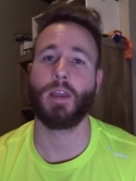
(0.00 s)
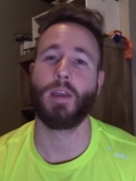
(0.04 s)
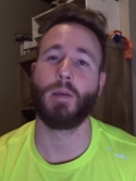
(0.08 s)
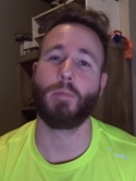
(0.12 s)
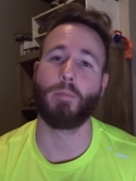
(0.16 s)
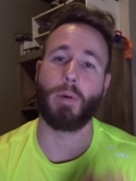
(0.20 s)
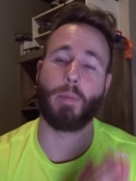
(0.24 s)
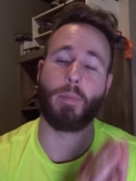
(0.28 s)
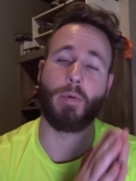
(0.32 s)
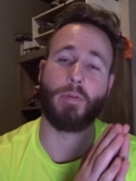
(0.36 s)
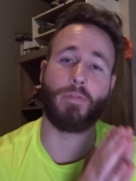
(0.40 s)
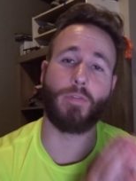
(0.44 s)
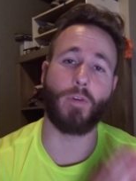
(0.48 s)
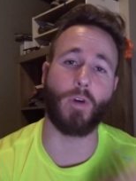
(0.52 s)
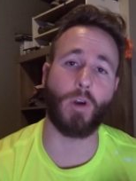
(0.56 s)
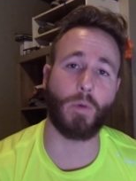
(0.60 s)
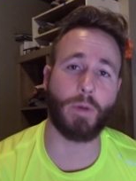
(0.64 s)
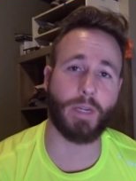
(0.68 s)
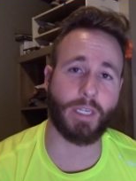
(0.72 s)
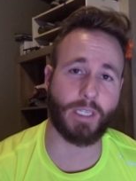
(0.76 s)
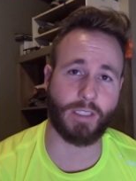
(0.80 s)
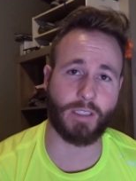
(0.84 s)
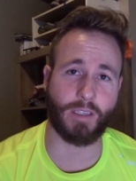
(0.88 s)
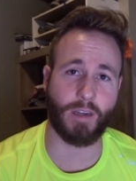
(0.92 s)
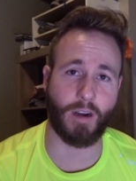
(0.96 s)
But before we
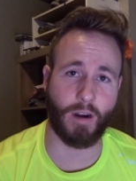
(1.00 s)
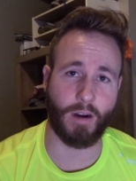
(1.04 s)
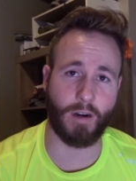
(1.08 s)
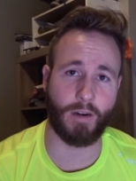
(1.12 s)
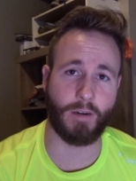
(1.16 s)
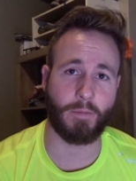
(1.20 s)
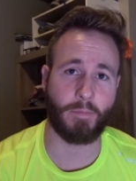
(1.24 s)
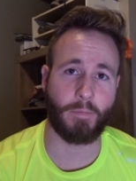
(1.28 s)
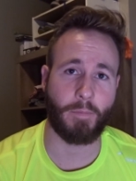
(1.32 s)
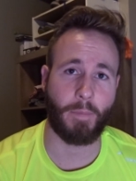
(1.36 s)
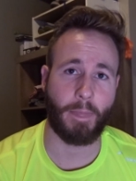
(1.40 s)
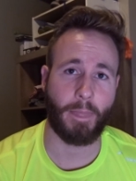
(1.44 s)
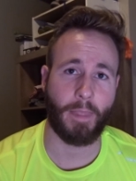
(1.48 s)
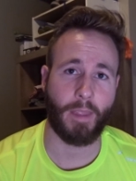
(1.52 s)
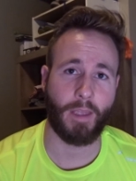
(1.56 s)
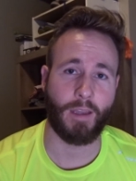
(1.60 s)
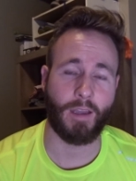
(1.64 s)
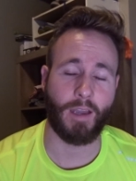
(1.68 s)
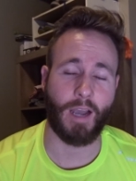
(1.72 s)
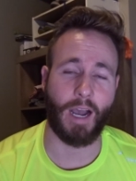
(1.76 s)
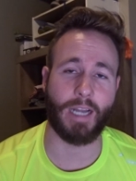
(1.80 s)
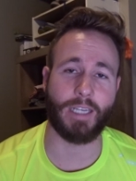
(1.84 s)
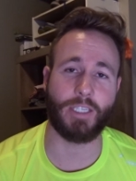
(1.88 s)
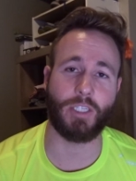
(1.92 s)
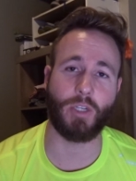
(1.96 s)
start,
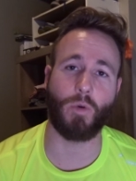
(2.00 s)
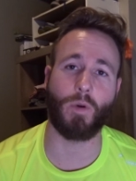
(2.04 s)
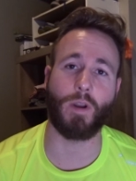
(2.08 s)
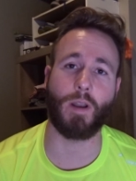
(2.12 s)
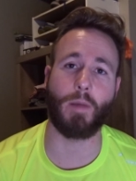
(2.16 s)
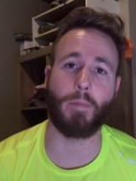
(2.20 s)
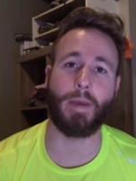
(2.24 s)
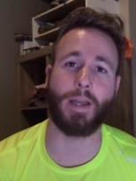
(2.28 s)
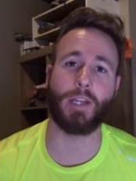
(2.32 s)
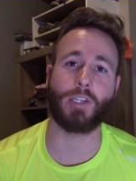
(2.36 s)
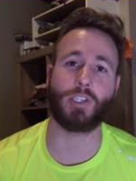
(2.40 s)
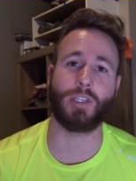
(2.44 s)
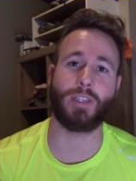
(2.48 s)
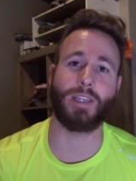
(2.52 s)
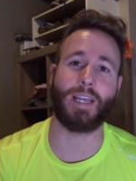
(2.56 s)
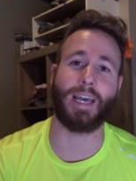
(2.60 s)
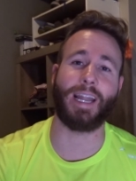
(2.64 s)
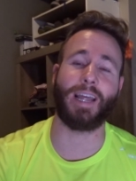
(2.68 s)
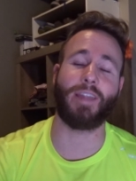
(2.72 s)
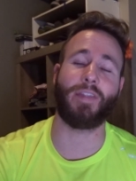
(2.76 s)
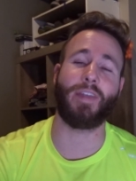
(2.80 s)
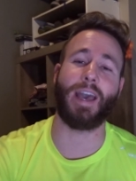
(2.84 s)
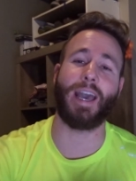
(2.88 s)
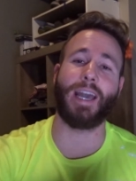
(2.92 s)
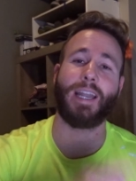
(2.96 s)
I do want to mention that
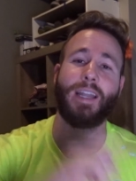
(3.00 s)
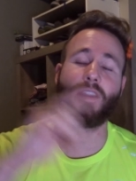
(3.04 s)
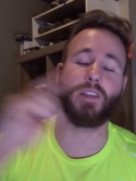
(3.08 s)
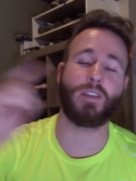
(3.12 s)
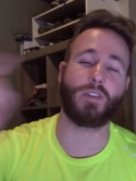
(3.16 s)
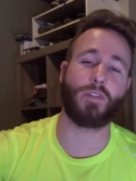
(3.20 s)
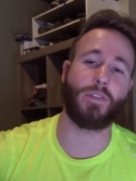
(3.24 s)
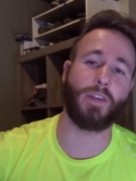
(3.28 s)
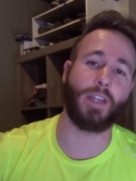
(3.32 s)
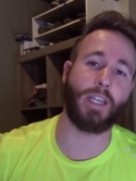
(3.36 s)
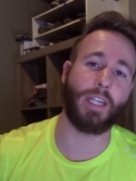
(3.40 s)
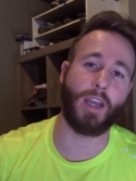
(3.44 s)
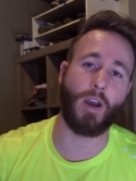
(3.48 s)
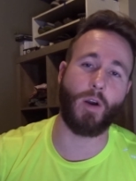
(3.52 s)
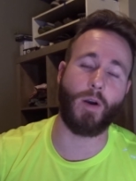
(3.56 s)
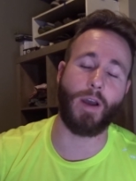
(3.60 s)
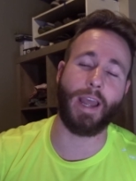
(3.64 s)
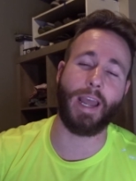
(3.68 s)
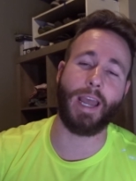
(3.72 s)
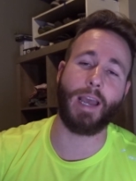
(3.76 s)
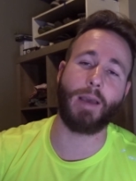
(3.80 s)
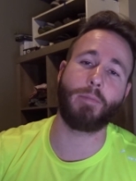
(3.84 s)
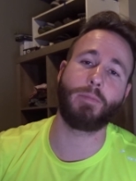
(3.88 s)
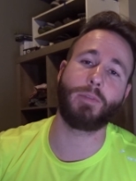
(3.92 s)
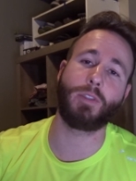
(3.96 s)
at the end of this video, I
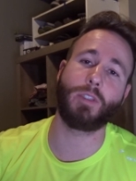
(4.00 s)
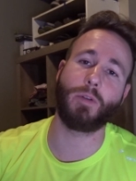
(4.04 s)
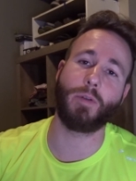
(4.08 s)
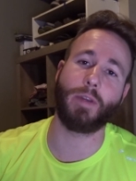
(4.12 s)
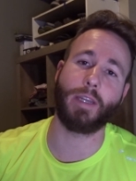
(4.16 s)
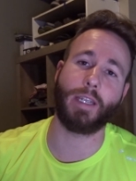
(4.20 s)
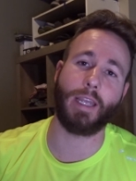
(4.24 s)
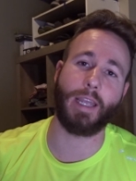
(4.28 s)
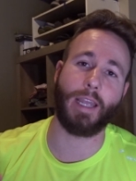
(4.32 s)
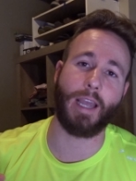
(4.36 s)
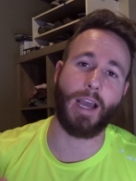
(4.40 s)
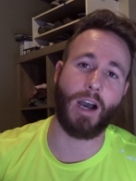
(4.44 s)
am doing a